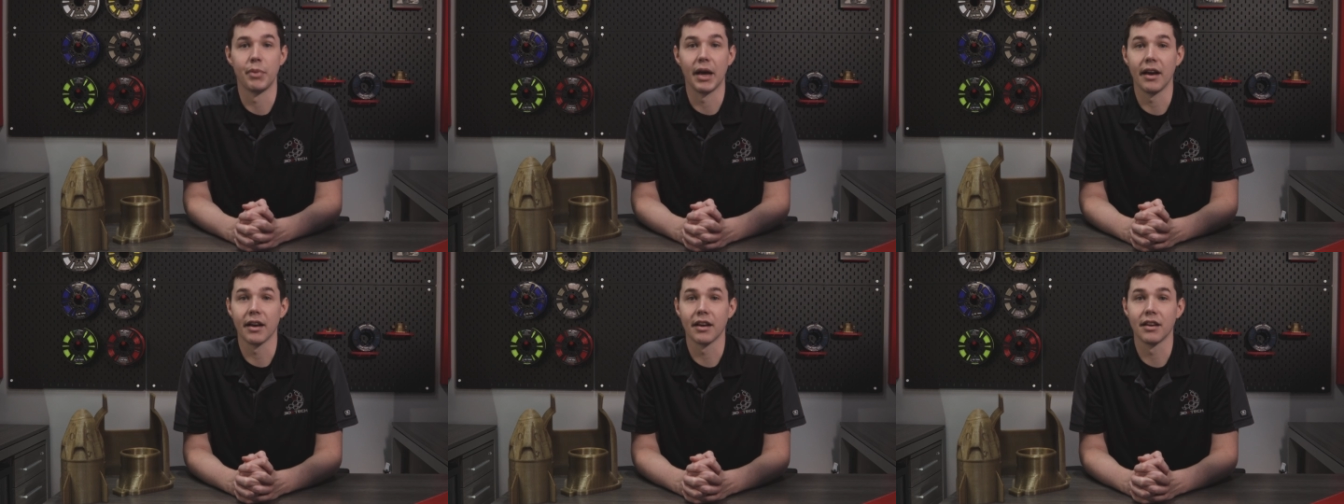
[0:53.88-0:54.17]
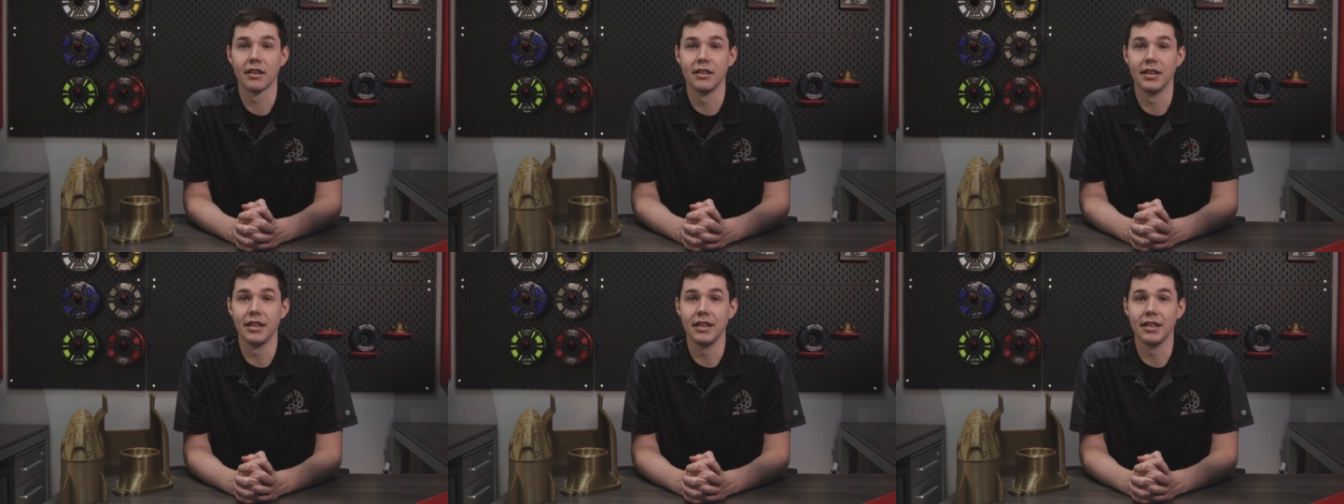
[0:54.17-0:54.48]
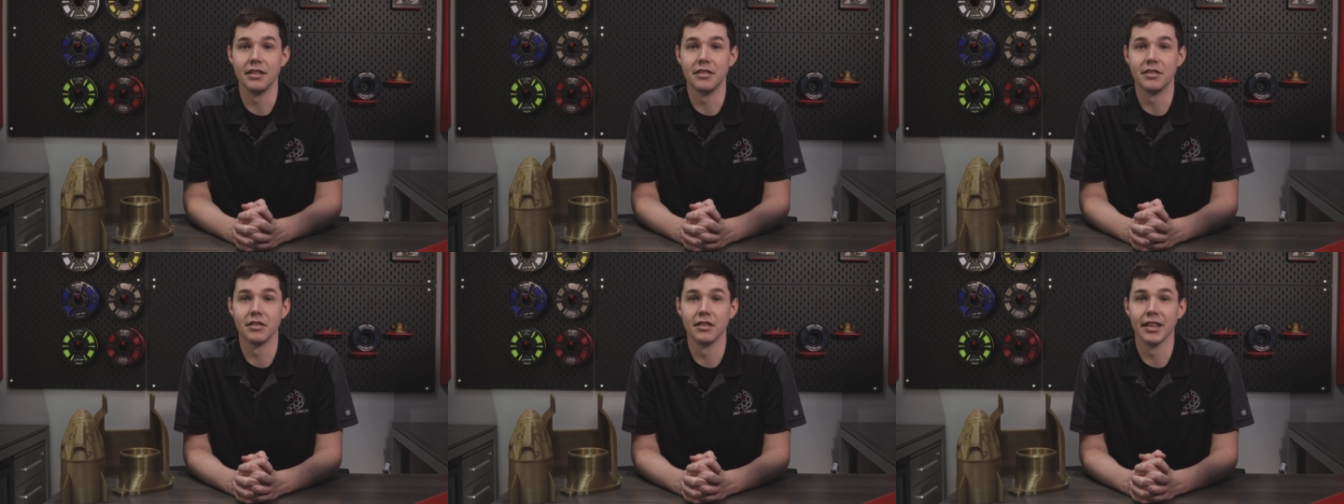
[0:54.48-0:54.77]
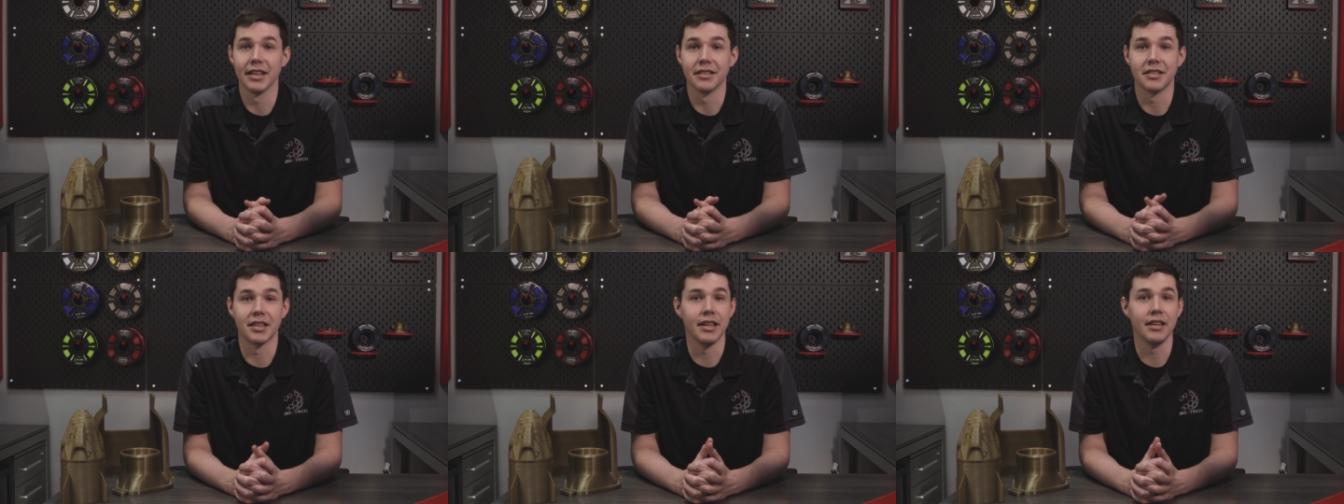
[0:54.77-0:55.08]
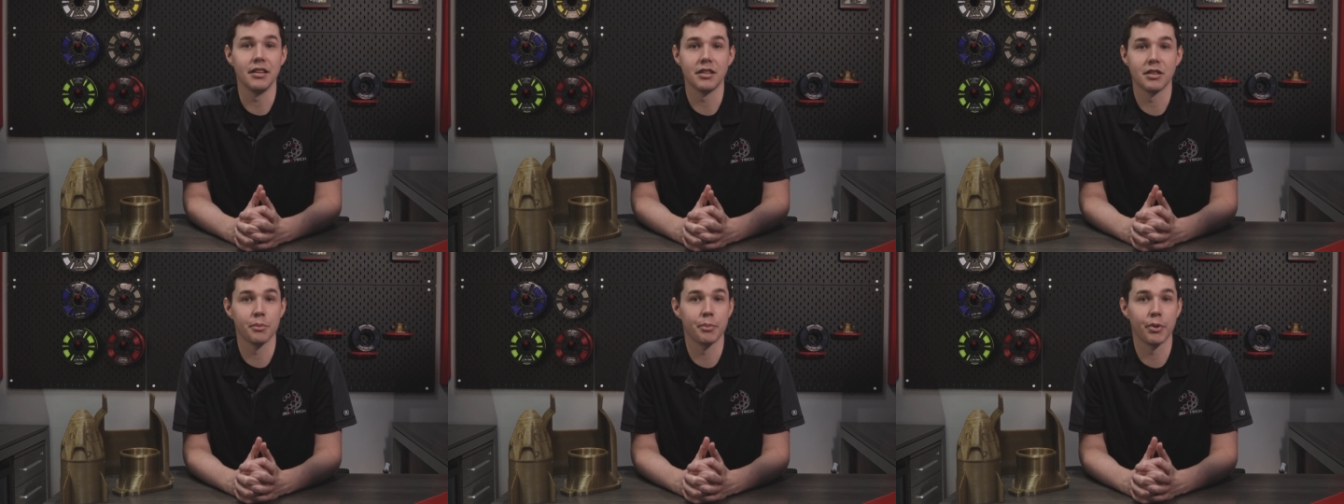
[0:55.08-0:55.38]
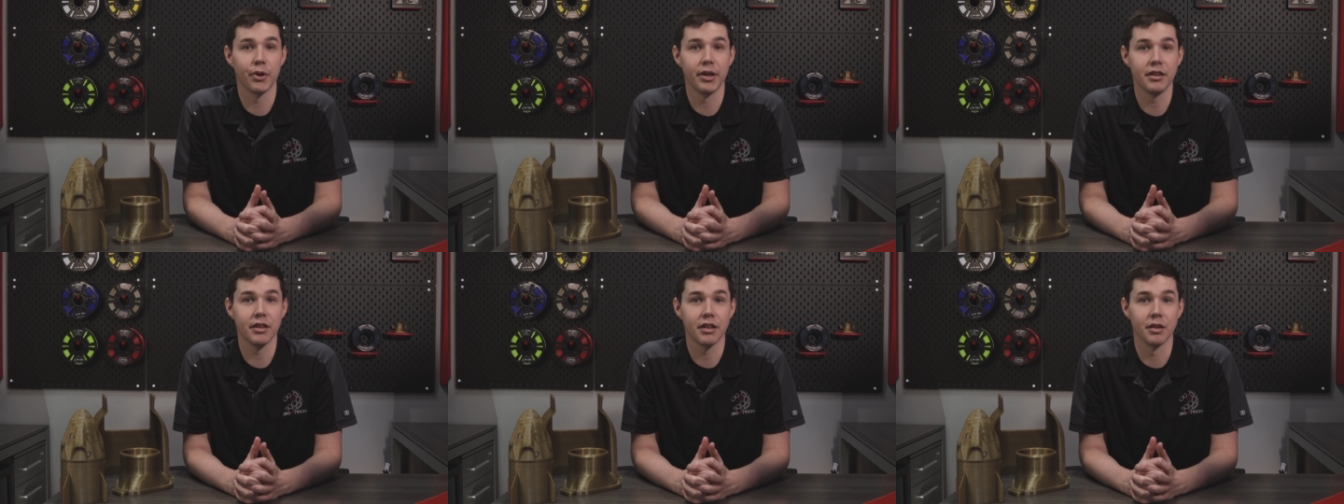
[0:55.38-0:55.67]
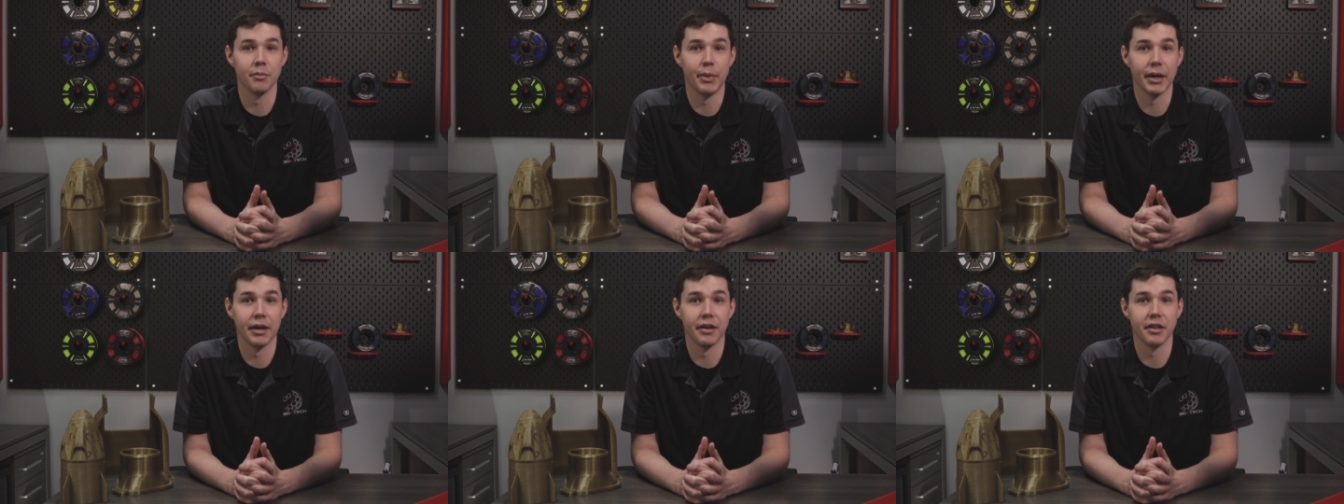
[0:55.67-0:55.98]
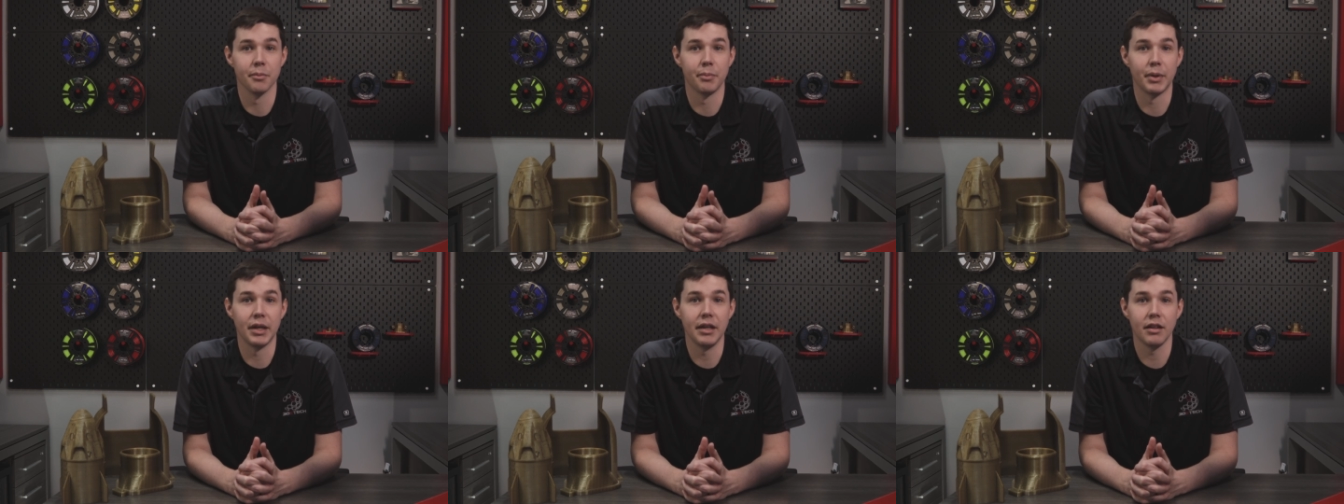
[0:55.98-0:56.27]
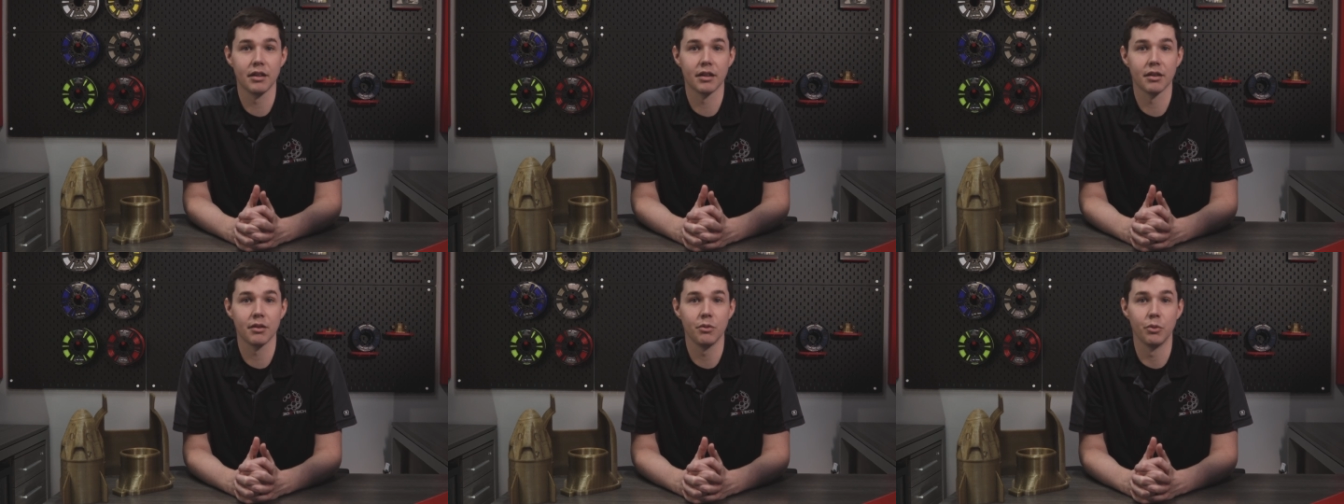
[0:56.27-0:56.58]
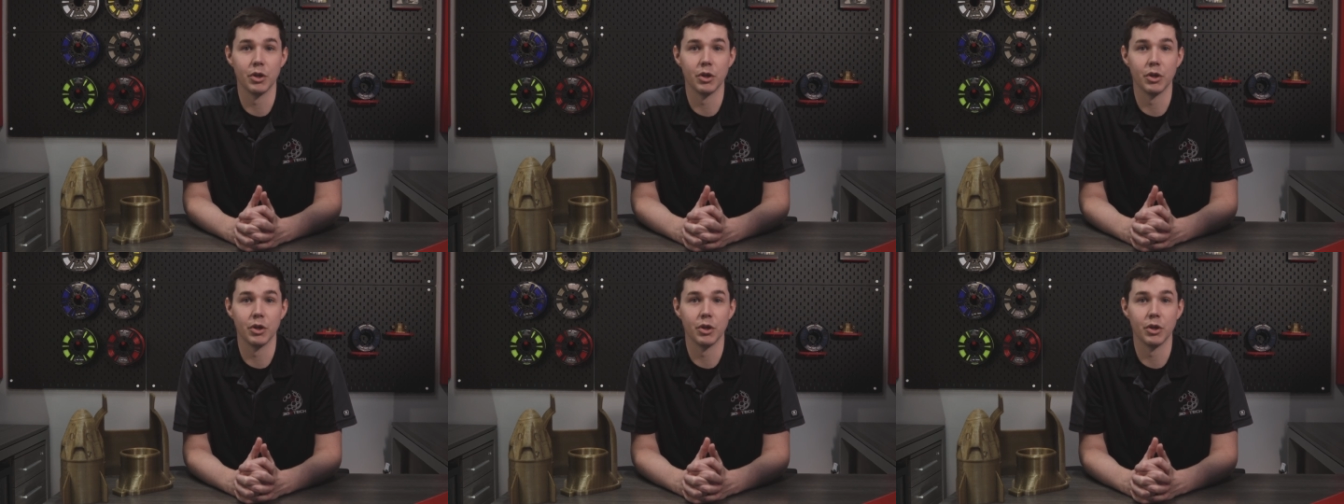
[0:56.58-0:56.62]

PEKK needs less heat to print compared to PEEK,